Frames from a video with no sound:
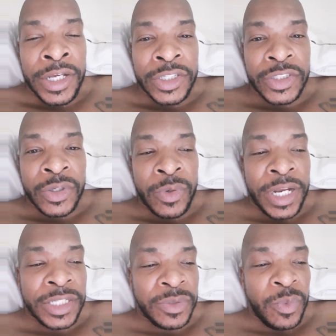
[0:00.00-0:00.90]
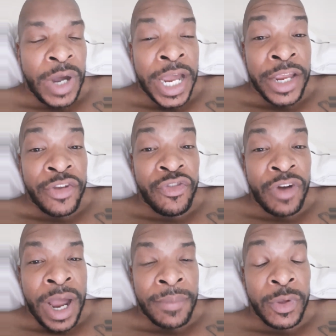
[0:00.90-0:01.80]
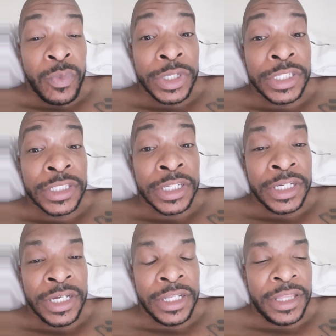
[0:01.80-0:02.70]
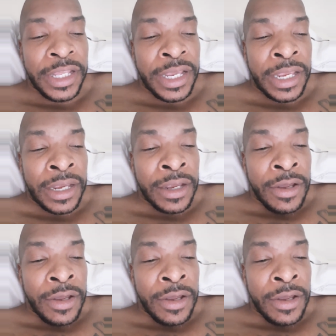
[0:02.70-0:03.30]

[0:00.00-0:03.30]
So that's why it dropped, which is a good thing